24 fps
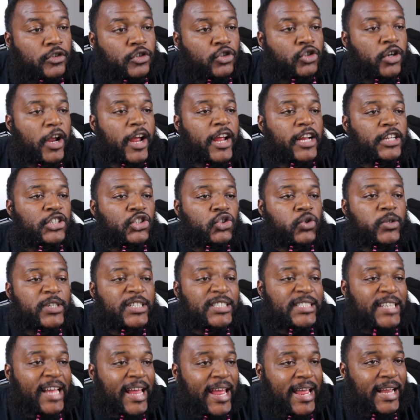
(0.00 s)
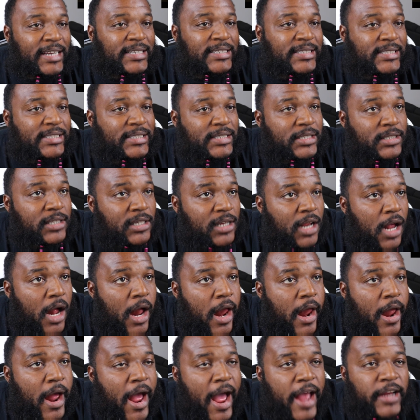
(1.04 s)
Train Trizax.
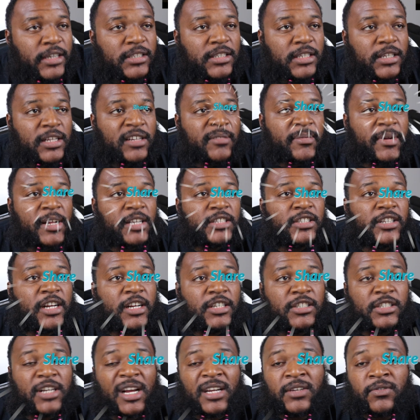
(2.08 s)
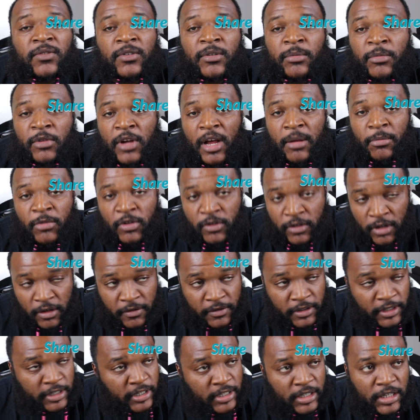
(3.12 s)
I used to live by train tracks before I moved
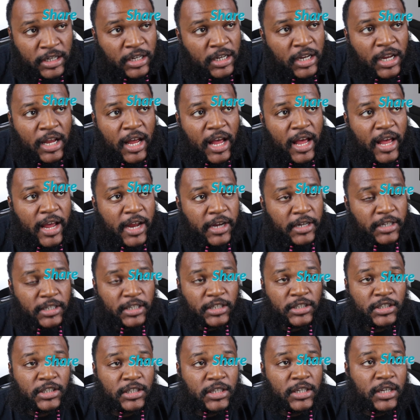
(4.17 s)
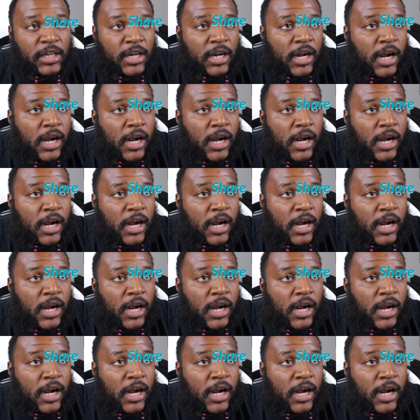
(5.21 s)
over here. I hated that shit.